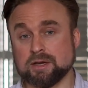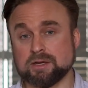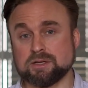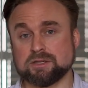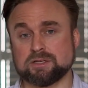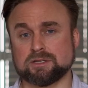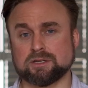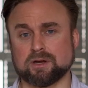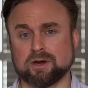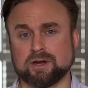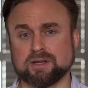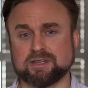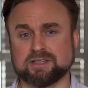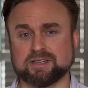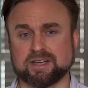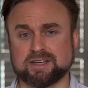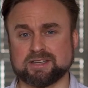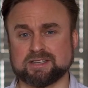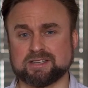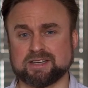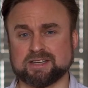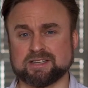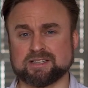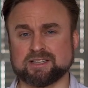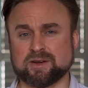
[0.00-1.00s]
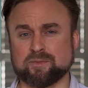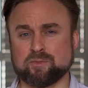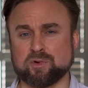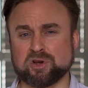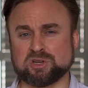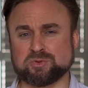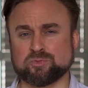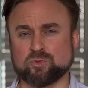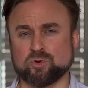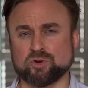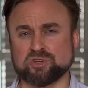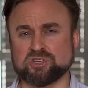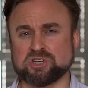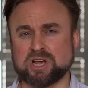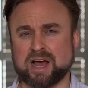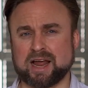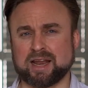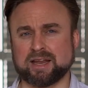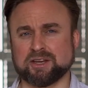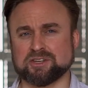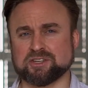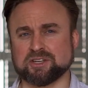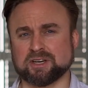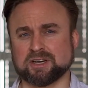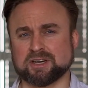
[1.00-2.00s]
So I'd say it's in some ways more
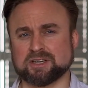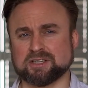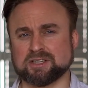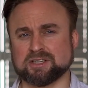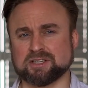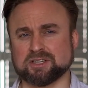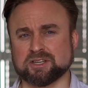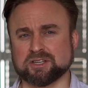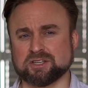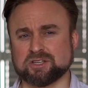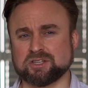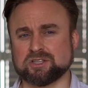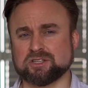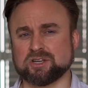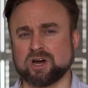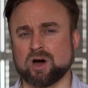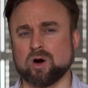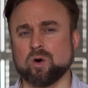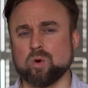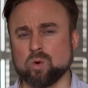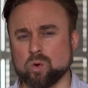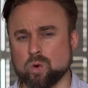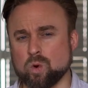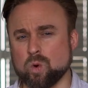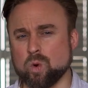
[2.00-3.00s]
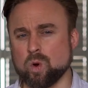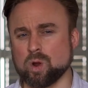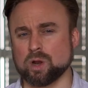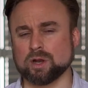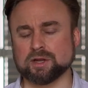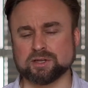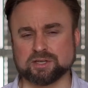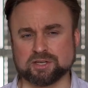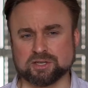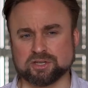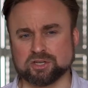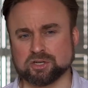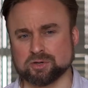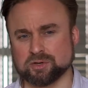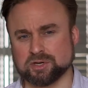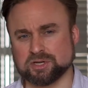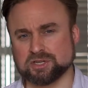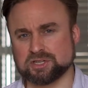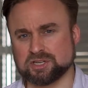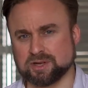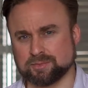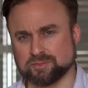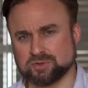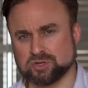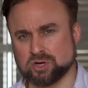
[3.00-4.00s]
challenging because there's a subtle quality to
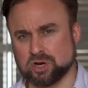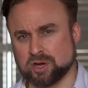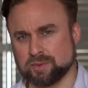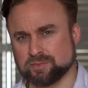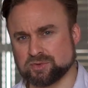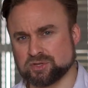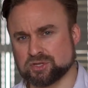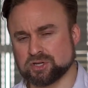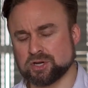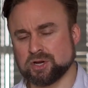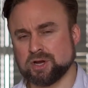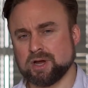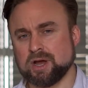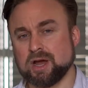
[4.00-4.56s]
it sometimes.